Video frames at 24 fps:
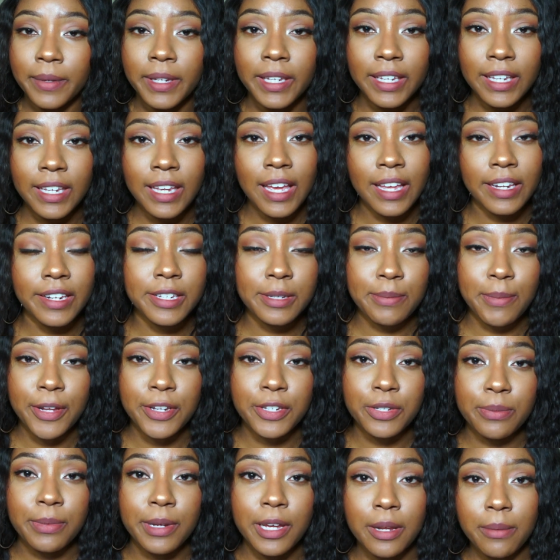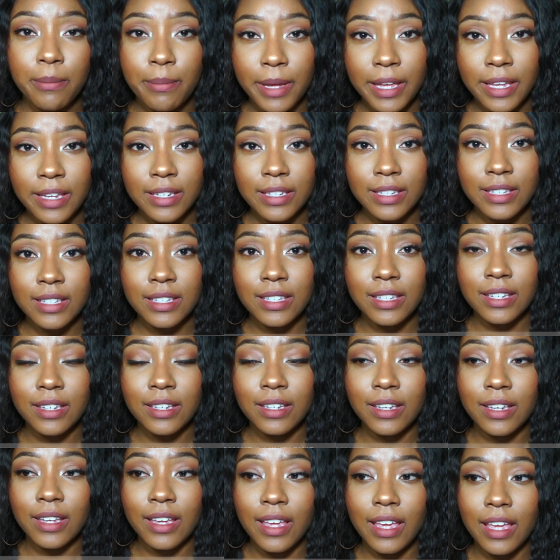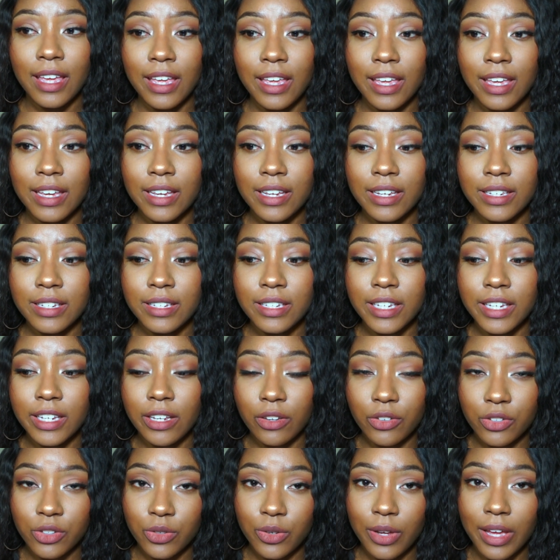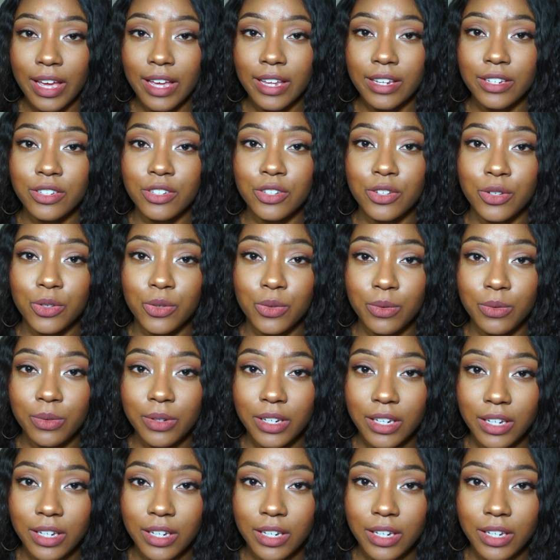he had to sponsor me on base, and he also had to